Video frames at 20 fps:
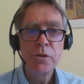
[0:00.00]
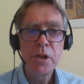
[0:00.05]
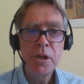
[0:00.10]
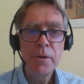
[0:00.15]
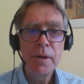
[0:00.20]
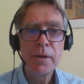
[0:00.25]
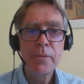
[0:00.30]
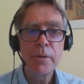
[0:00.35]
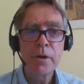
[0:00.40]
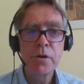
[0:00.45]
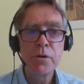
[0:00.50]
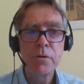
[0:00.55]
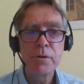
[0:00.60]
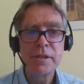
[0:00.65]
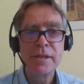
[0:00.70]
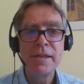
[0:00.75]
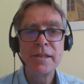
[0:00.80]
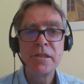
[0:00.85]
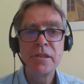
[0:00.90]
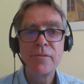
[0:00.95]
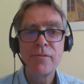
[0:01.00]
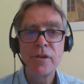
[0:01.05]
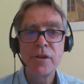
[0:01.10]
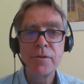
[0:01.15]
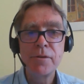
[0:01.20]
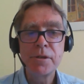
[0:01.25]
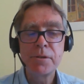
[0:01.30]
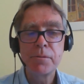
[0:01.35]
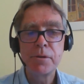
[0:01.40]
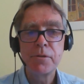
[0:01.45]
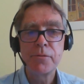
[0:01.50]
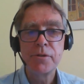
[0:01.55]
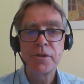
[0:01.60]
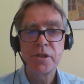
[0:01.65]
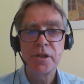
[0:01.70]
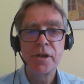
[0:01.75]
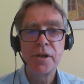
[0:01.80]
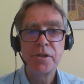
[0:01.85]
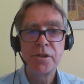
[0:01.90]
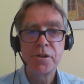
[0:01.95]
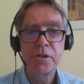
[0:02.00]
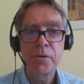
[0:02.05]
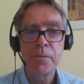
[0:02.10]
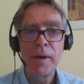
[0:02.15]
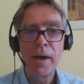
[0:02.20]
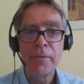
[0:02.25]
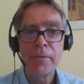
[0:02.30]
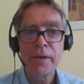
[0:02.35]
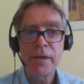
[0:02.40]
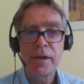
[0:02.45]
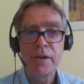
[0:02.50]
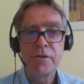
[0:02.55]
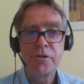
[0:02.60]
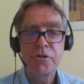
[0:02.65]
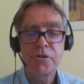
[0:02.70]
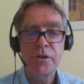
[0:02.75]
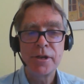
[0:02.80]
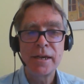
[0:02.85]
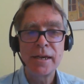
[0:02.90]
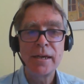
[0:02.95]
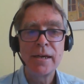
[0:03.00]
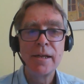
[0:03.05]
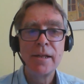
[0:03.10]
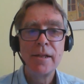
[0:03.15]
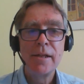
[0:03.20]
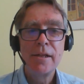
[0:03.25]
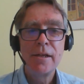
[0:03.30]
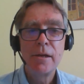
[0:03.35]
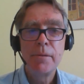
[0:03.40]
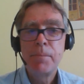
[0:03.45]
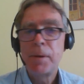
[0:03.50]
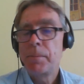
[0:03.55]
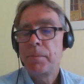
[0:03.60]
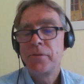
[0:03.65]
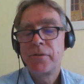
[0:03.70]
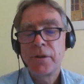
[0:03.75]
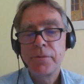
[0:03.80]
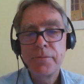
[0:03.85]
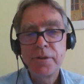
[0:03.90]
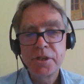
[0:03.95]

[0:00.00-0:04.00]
newly recorded interviews with researchers around the country, people who've done